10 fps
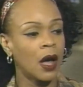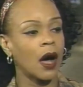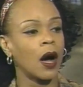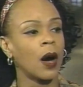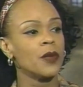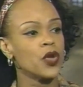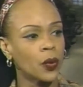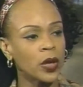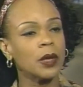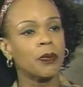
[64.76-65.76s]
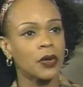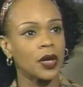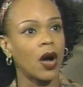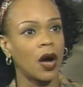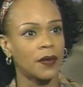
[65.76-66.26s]
Um, you're really put
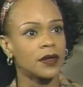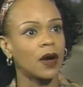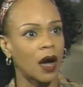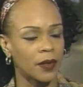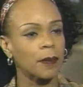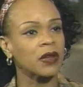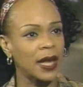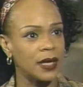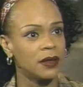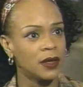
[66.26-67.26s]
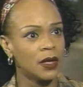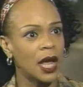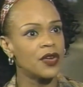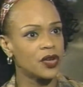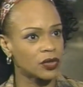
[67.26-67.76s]
on the on the plate,
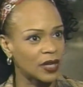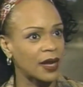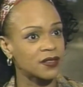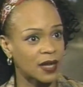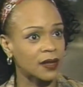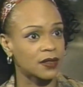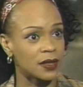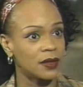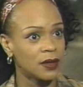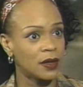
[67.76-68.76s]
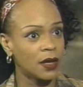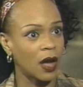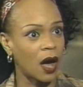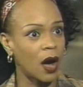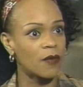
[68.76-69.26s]
and you're dissected
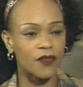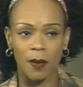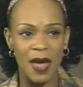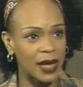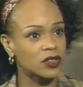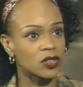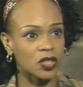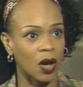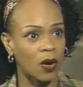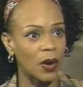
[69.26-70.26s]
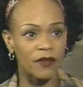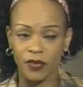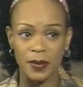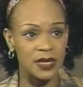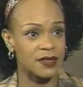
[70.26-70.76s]
um, from head to toe and
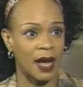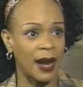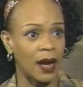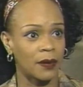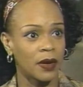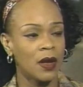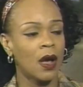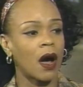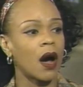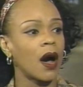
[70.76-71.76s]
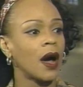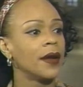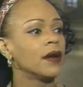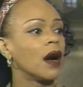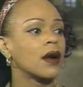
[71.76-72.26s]
from inside out.
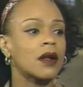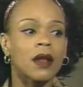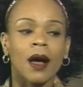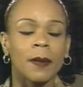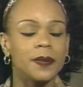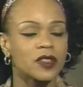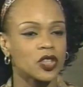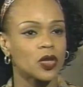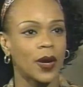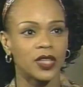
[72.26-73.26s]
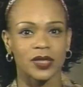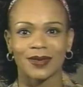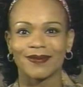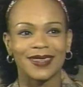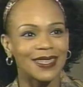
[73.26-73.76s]
On a club
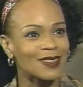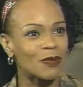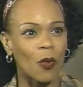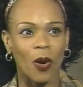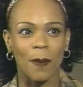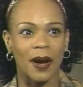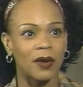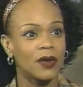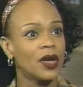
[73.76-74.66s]
situation, it's more about